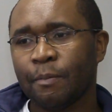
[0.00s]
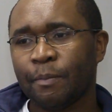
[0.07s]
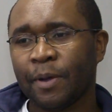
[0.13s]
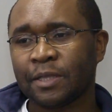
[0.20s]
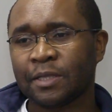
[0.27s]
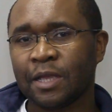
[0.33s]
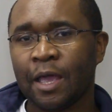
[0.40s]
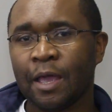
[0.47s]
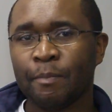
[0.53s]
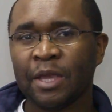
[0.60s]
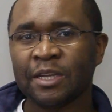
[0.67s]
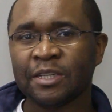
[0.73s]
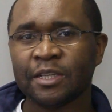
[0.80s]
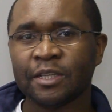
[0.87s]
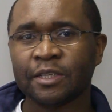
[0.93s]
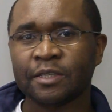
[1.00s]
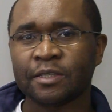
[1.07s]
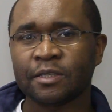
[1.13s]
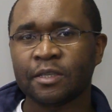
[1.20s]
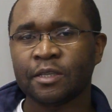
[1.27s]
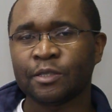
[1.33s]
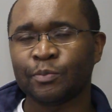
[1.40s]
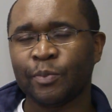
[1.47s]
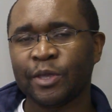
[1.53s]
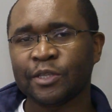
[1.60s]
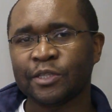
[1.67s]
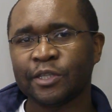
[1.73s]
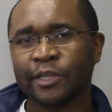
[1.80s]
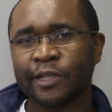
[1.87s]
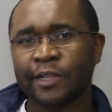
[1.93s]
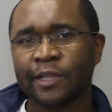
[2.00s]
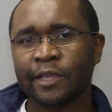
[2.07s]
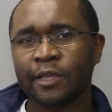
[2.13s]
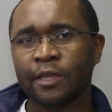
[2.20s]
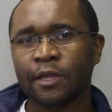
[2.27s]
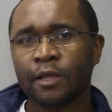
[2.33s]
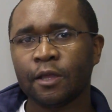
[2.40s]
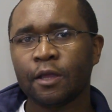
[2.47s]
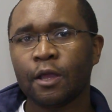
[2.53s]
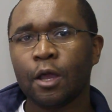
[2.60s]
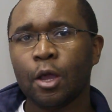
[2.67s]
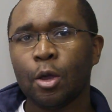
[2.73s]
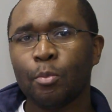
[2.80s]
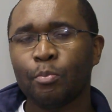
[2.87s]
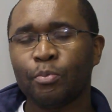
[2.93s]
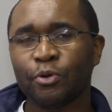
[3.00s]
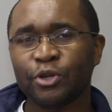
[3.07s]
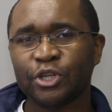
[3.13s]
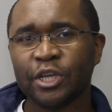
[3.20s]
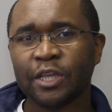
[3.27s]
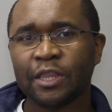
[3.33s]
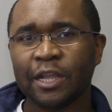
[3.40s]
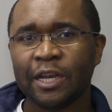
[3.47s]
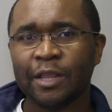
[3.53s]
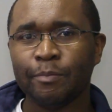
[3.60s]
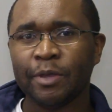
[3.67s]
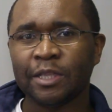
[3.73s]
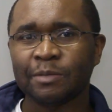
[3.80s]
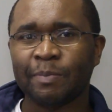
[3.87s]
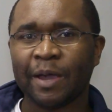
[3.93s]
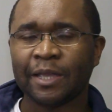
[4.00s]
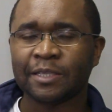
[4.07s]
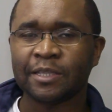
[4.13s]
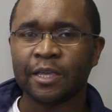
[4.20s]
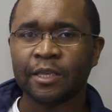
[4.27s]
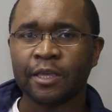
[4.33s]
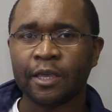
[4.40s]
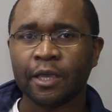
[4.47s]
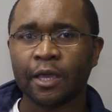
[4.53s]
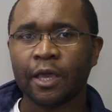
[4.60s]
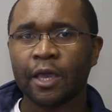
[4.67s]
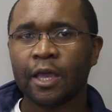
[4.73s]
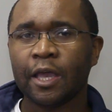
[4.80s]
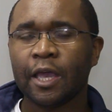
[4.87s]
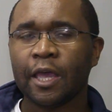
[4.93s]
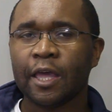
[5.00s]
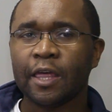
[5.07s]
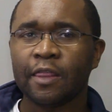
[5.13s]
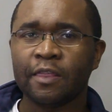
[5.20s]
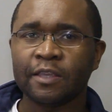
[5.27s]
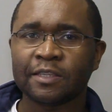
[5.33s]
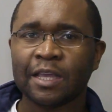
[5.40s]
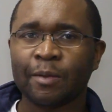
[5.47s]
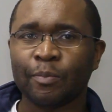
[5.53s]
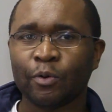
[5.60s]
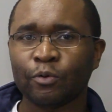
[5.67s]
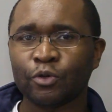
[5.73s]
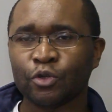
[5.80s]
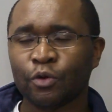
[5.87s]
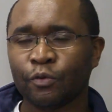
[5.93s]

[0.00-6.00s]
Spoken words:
But Matrix is basically pushing the limit by taking this approach